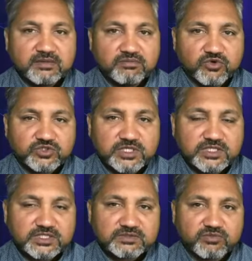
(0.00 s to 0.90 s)
Mostly
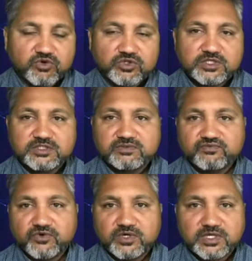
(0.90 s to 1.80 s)
this monotheism
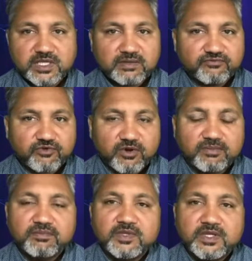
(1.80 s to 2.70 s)
word came
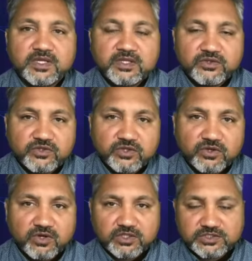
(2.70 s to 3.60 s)
from
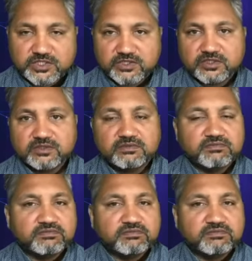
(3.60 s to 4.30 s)
theological